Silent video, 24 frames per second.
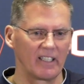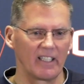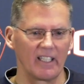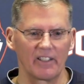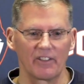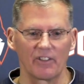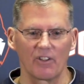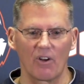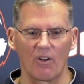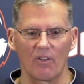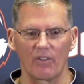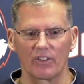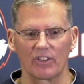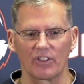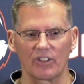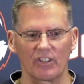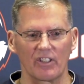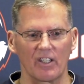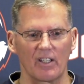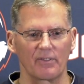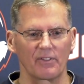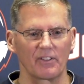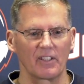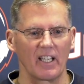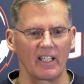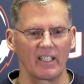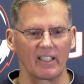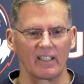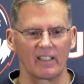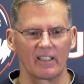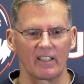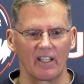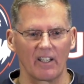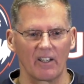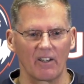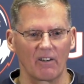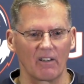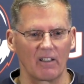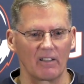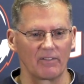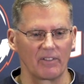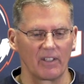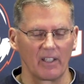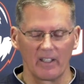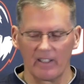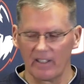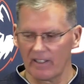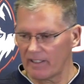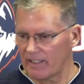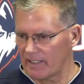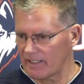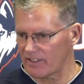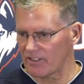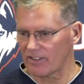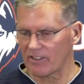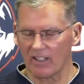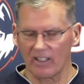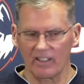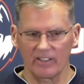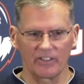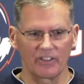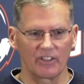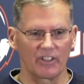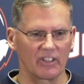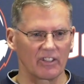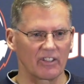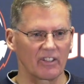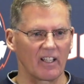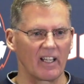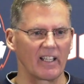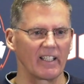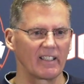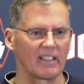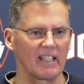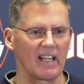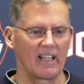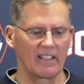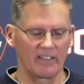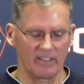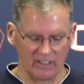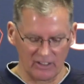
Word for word: getting all the stuff taken care of, it's done just like that.